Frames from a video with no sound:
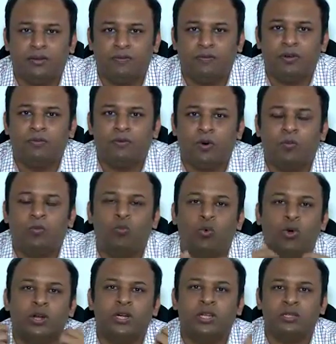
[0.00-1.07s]
different from
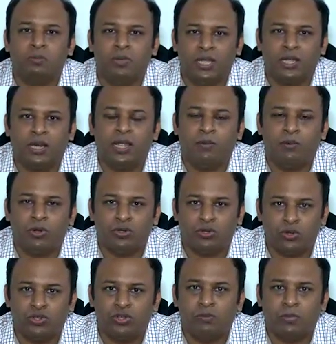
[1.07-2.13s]
what it is being claimed on
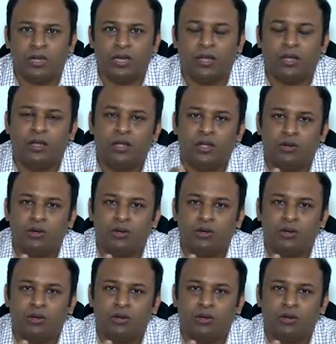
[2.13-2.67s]
social media.